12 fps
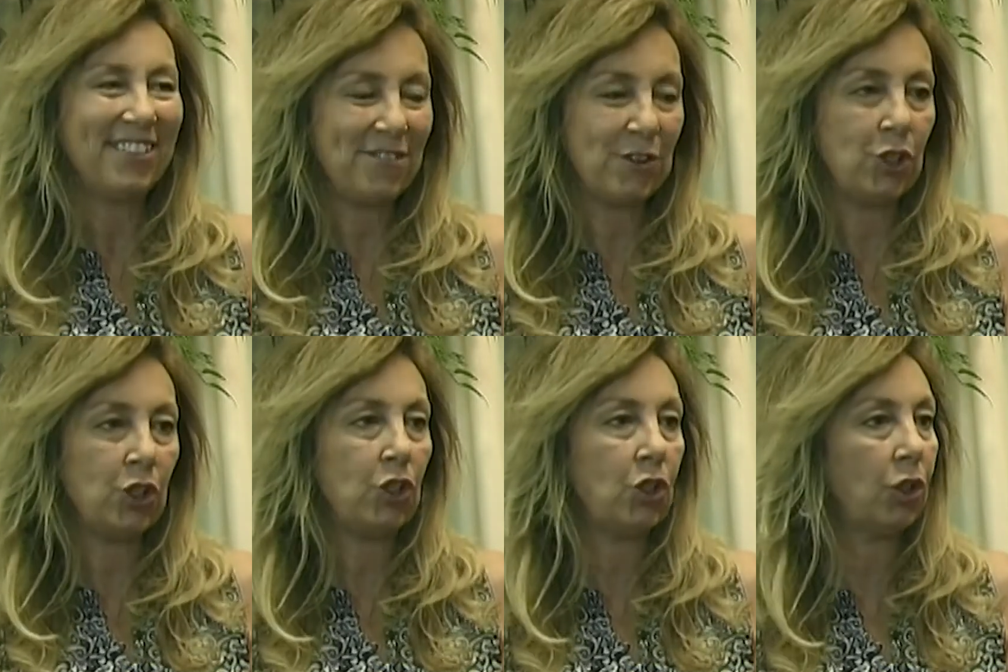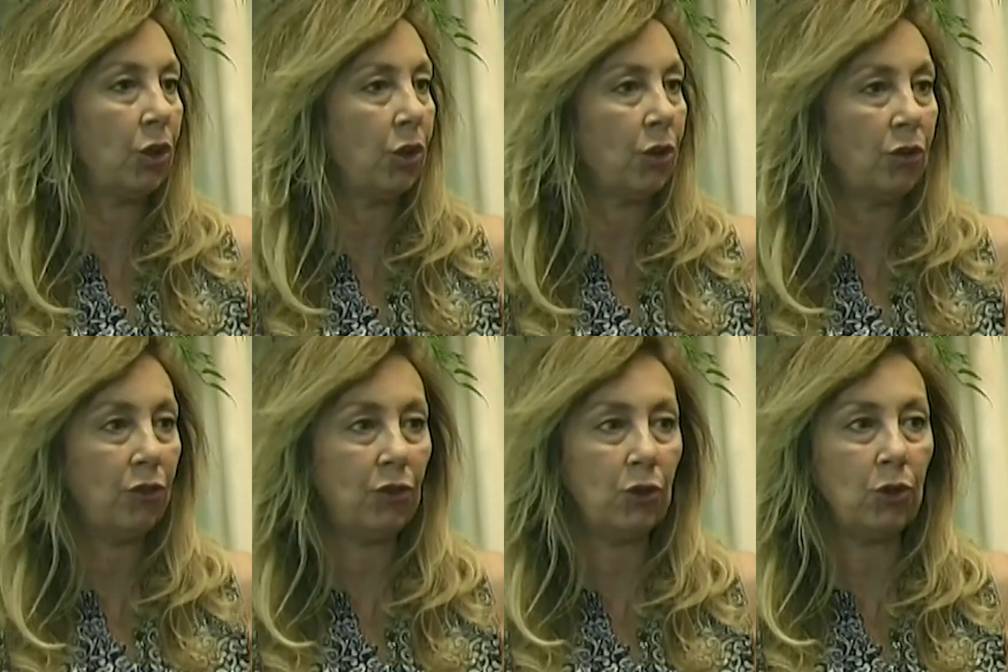Furniture,
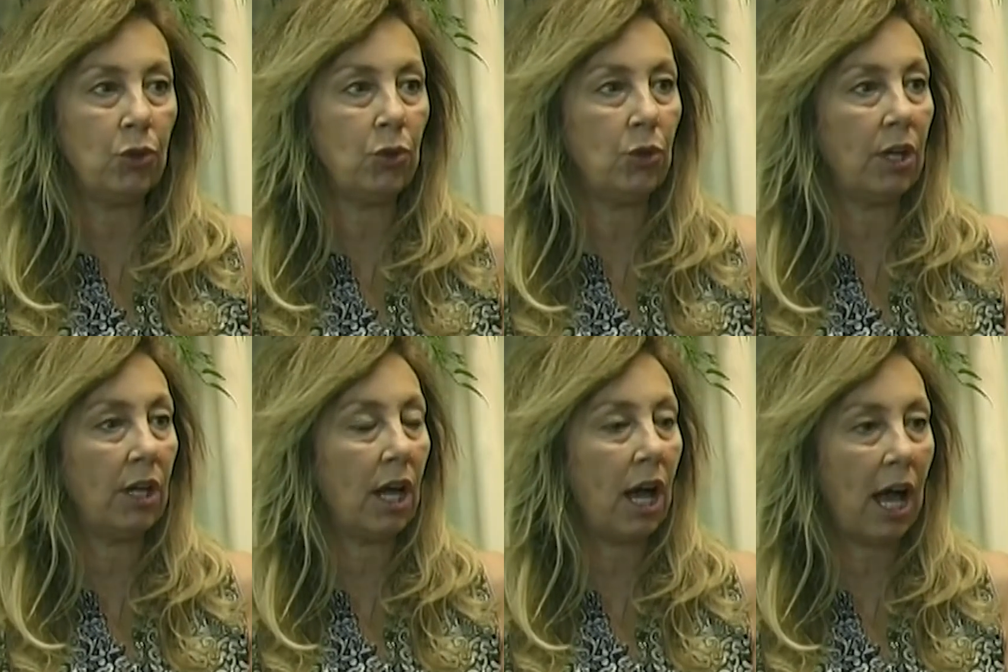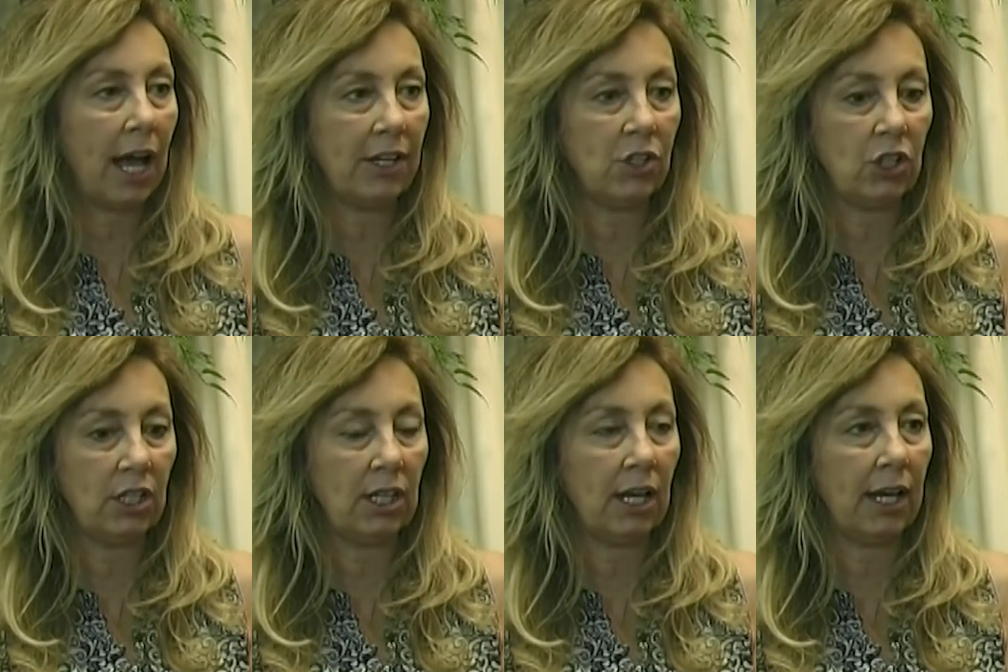food,
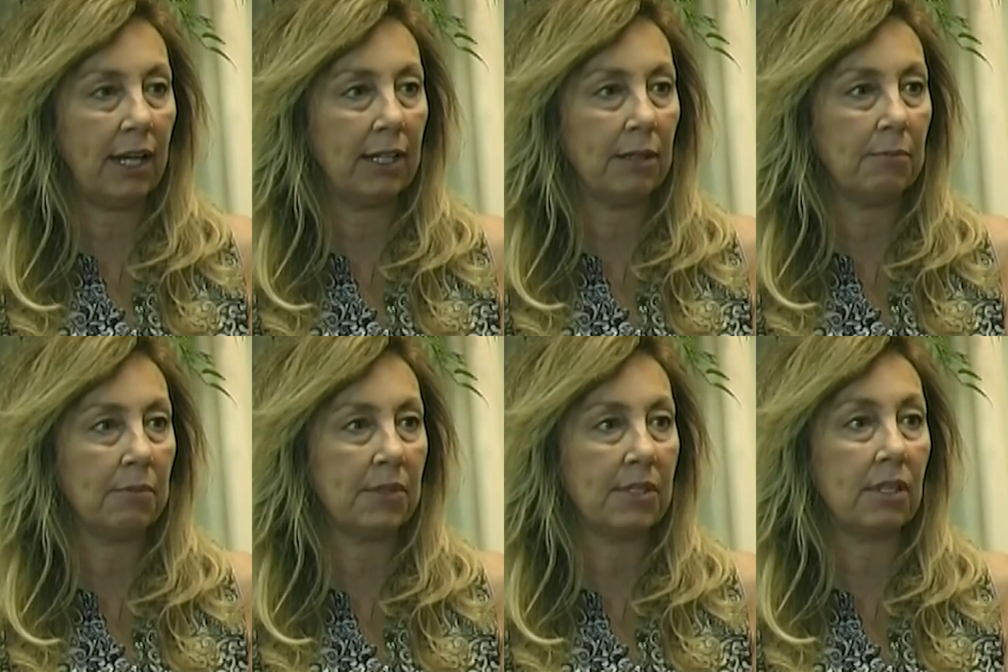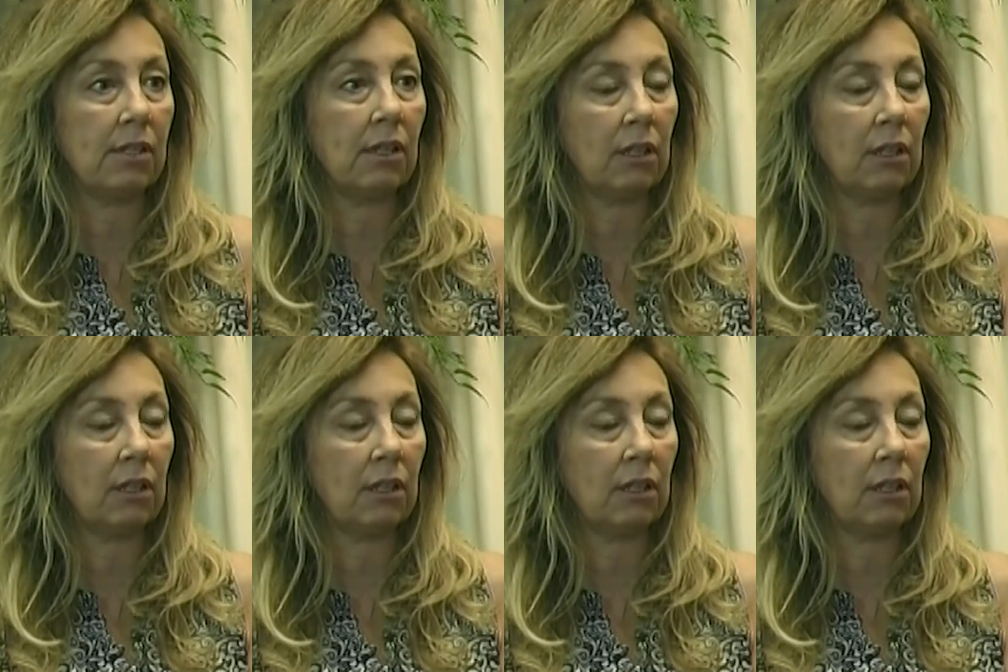hygiene items,